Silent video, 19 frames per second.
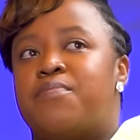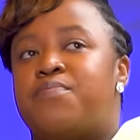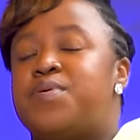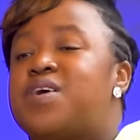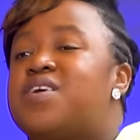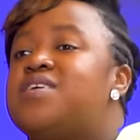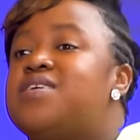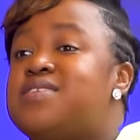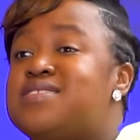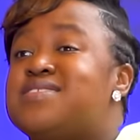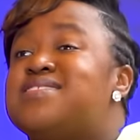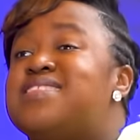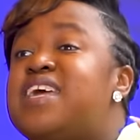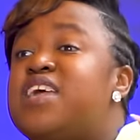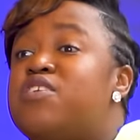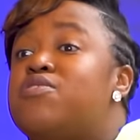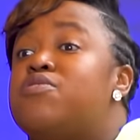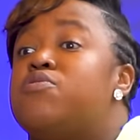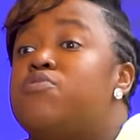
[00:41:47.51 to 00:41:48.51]
because
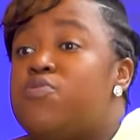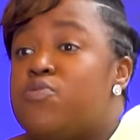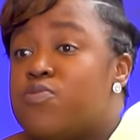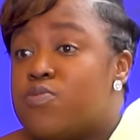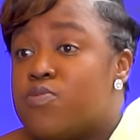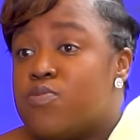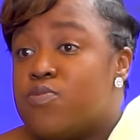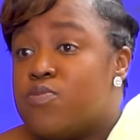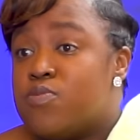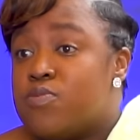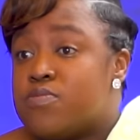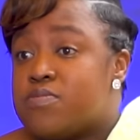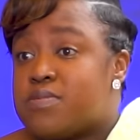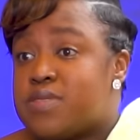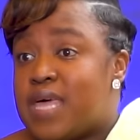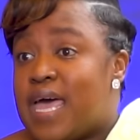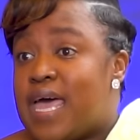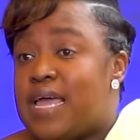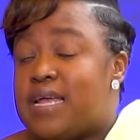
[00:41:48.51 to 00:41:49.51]
they knew
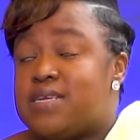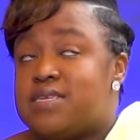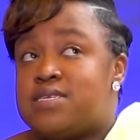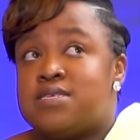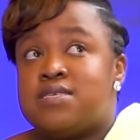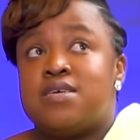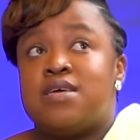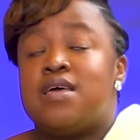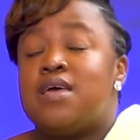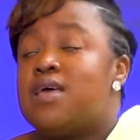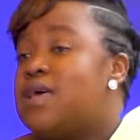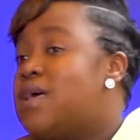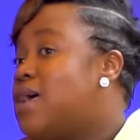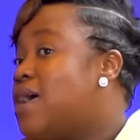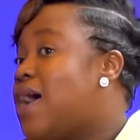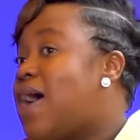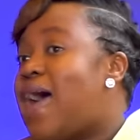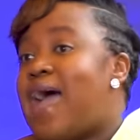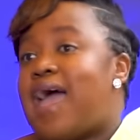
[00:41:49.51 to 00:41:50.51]
that
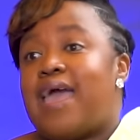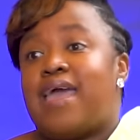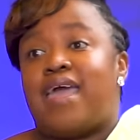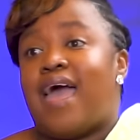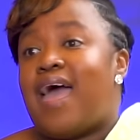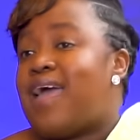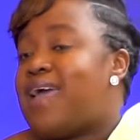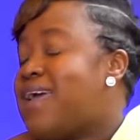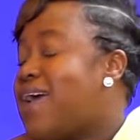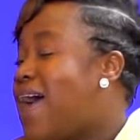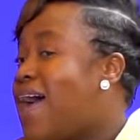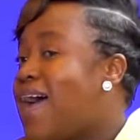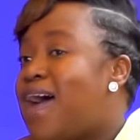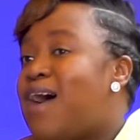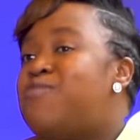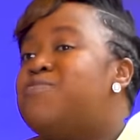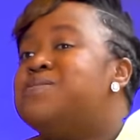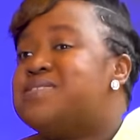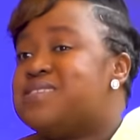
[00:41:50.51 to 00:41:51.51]
I
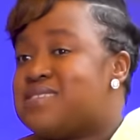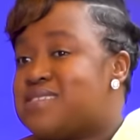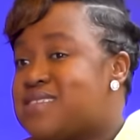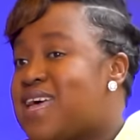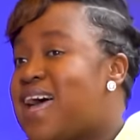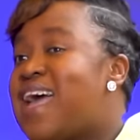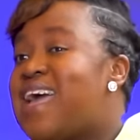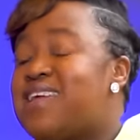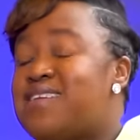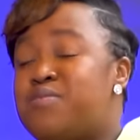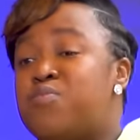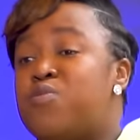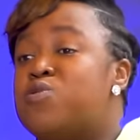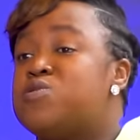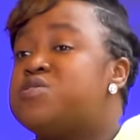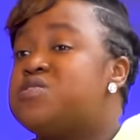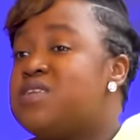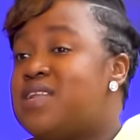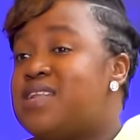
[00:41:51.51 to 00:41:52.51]
had
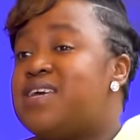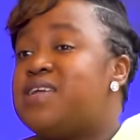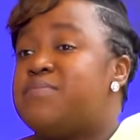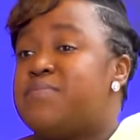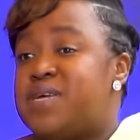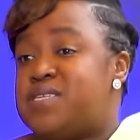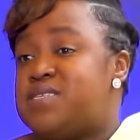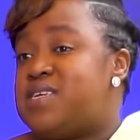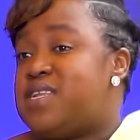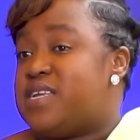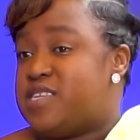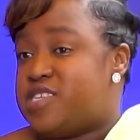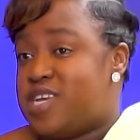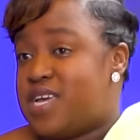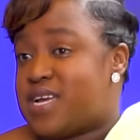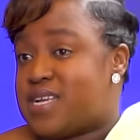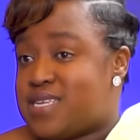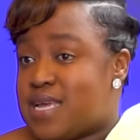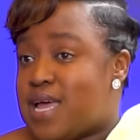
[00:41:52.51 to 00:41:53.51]
emotionally and mentally
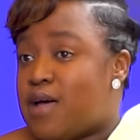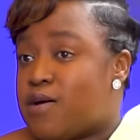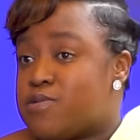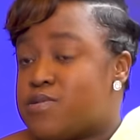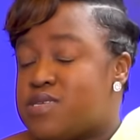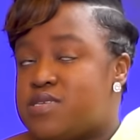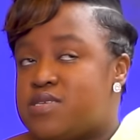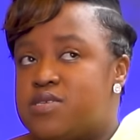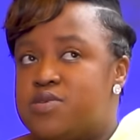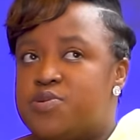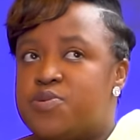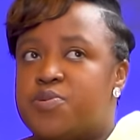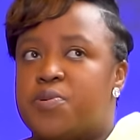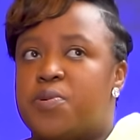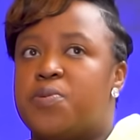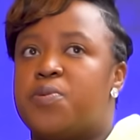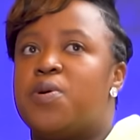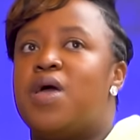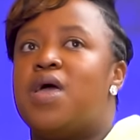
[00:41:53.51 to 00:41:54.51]
checked out, you
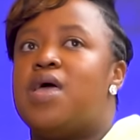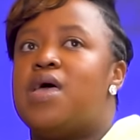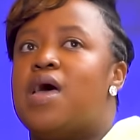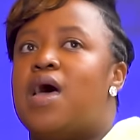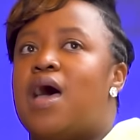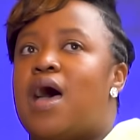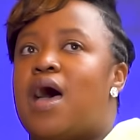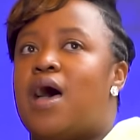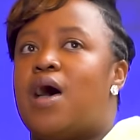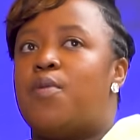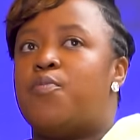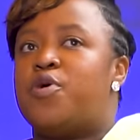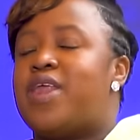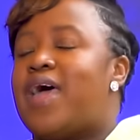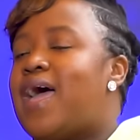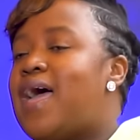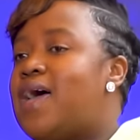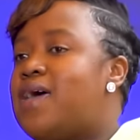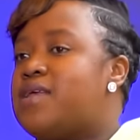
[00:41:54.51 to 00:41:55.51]
know.
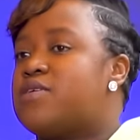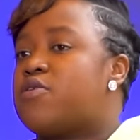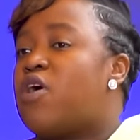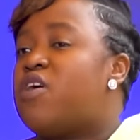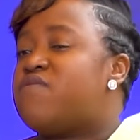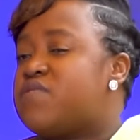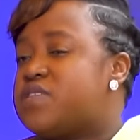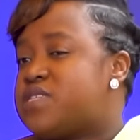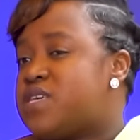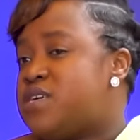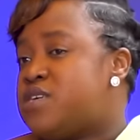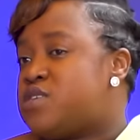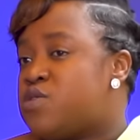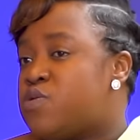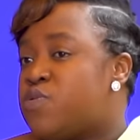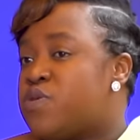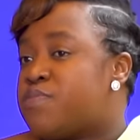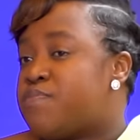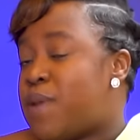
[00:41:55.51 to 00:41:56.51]
And I had a
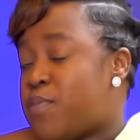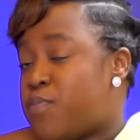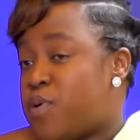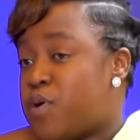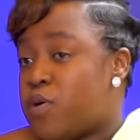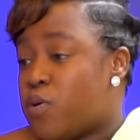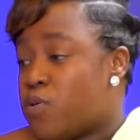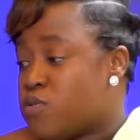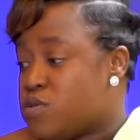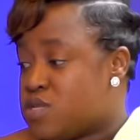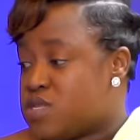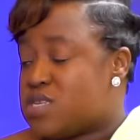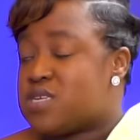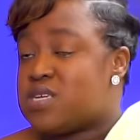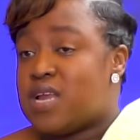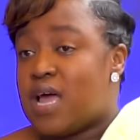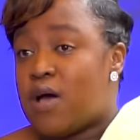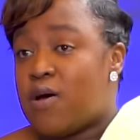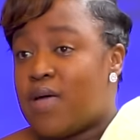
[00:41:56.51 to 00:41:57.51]
conversation with Papa
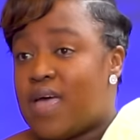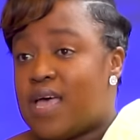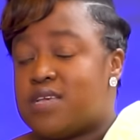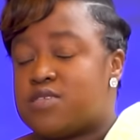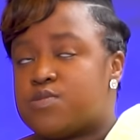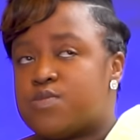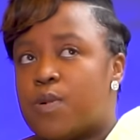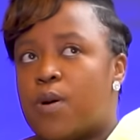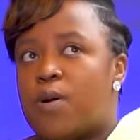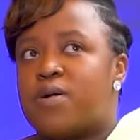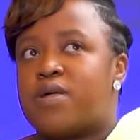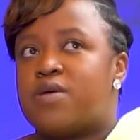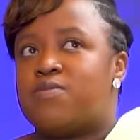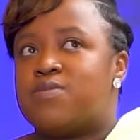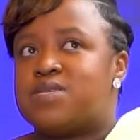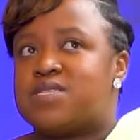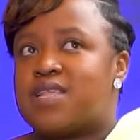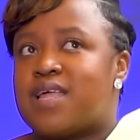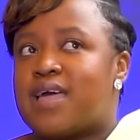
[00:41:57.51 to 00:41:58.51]
Ghost now as well. He
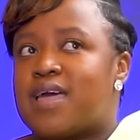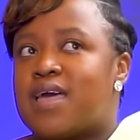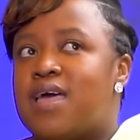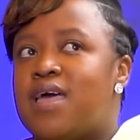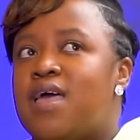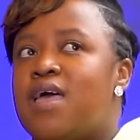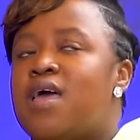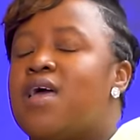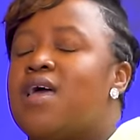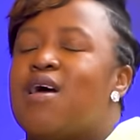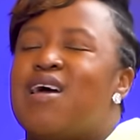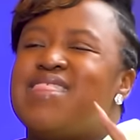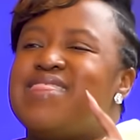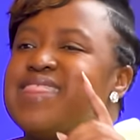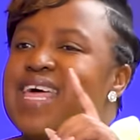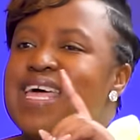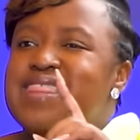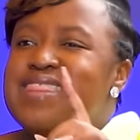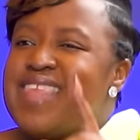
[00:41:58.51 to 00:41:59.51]
was like,
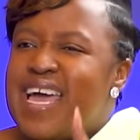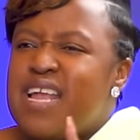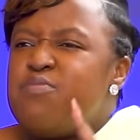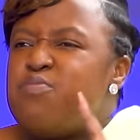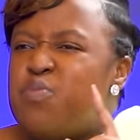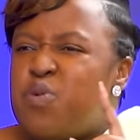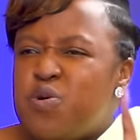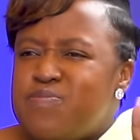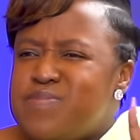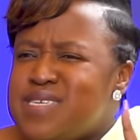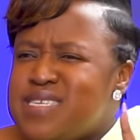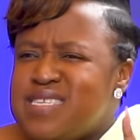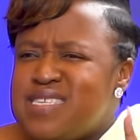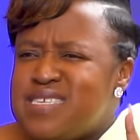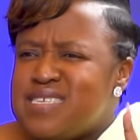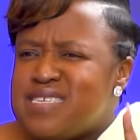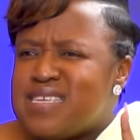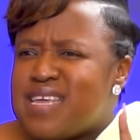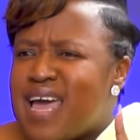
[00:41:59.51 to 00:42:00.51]
that
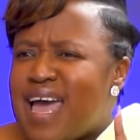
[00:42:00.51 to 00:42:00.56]
moment,